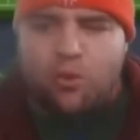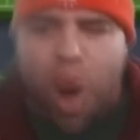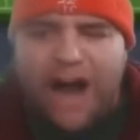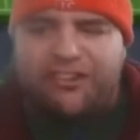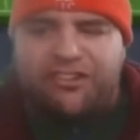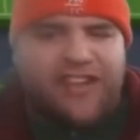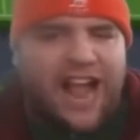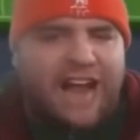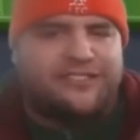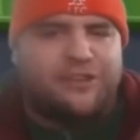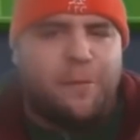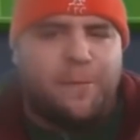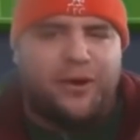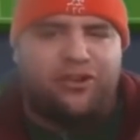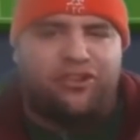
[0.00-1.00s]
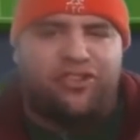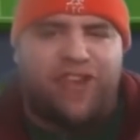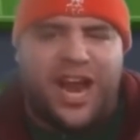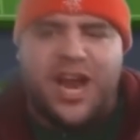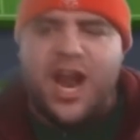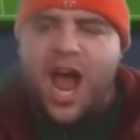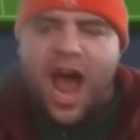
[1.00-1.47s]
Go back and watch that
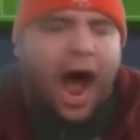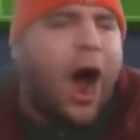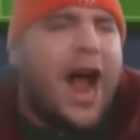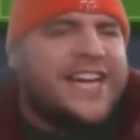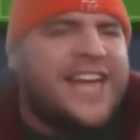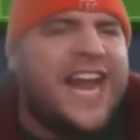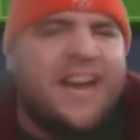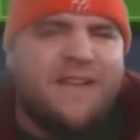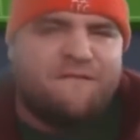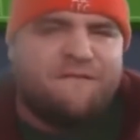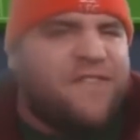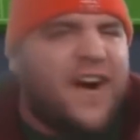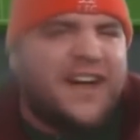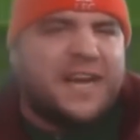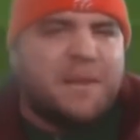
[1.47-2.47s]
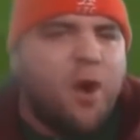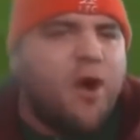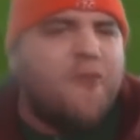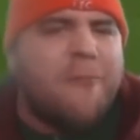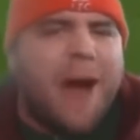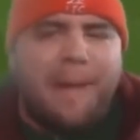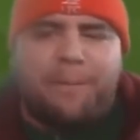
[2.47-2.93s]
stupid shit! How I can't even
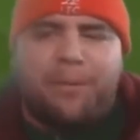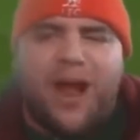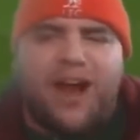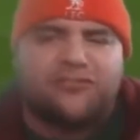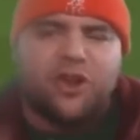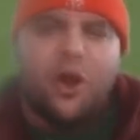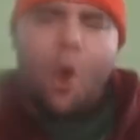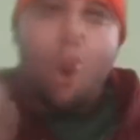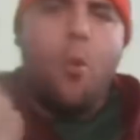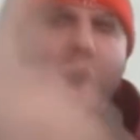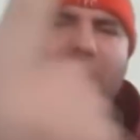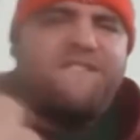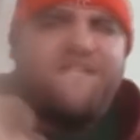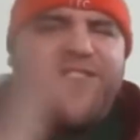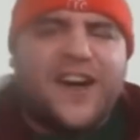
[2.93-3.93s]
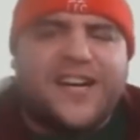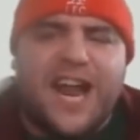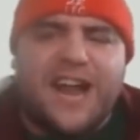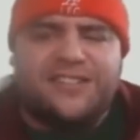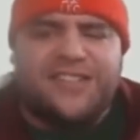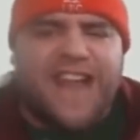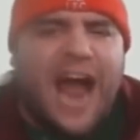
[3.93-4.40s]
fucking move my players one
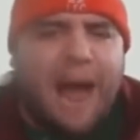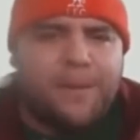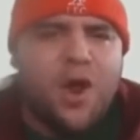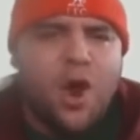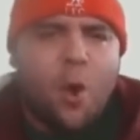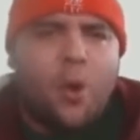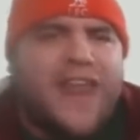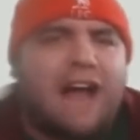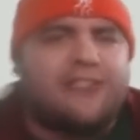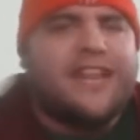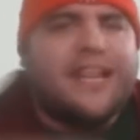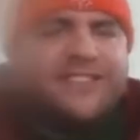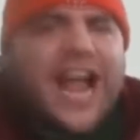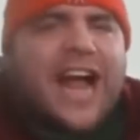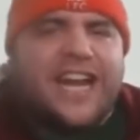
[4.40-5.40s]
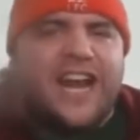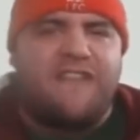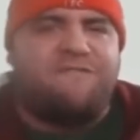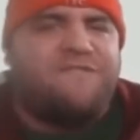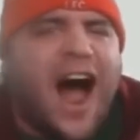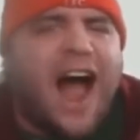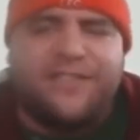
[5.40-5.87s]
fucking step without
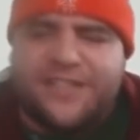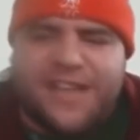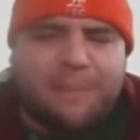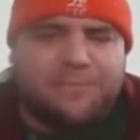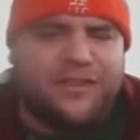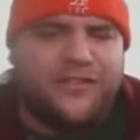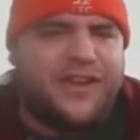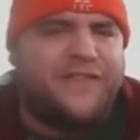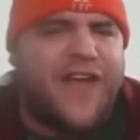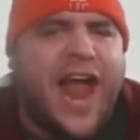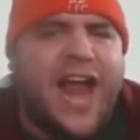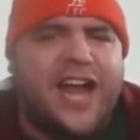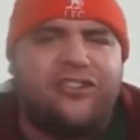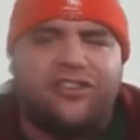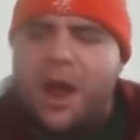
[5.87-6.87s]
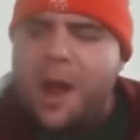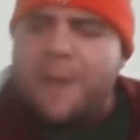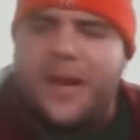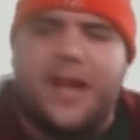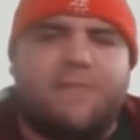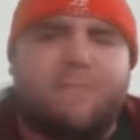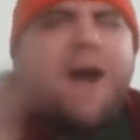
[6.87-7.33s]
this guy getting five steps of
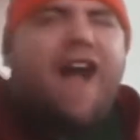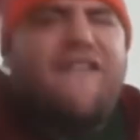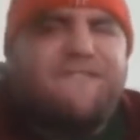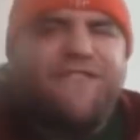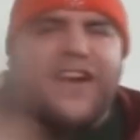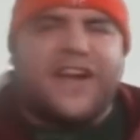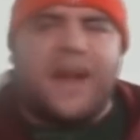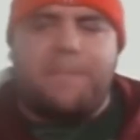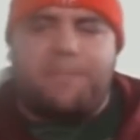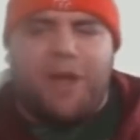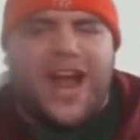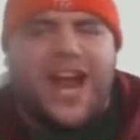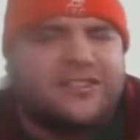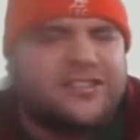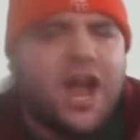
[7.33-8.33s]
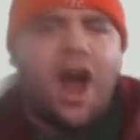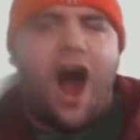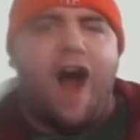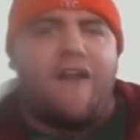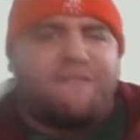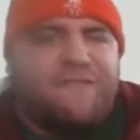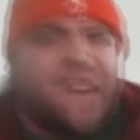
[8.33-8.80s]
advantage because my fucking
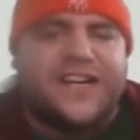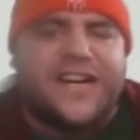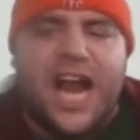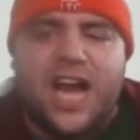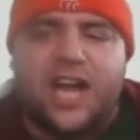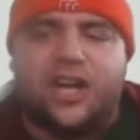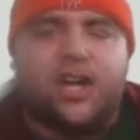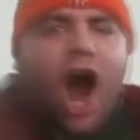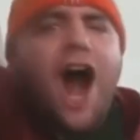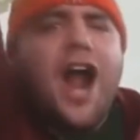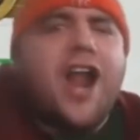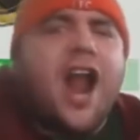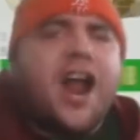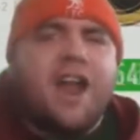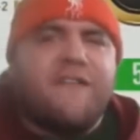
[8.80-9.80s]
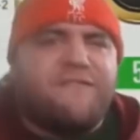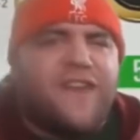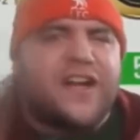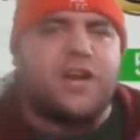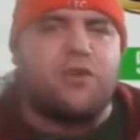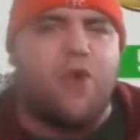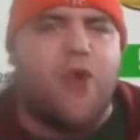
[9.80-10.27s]
players are fucking gone
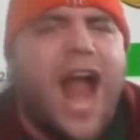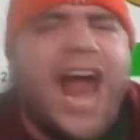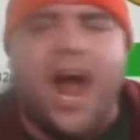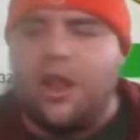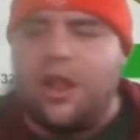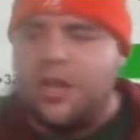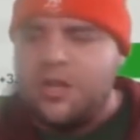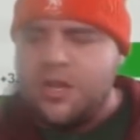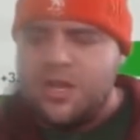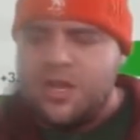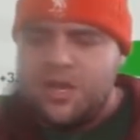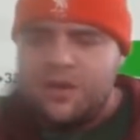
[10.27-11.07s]
on a fucking rail!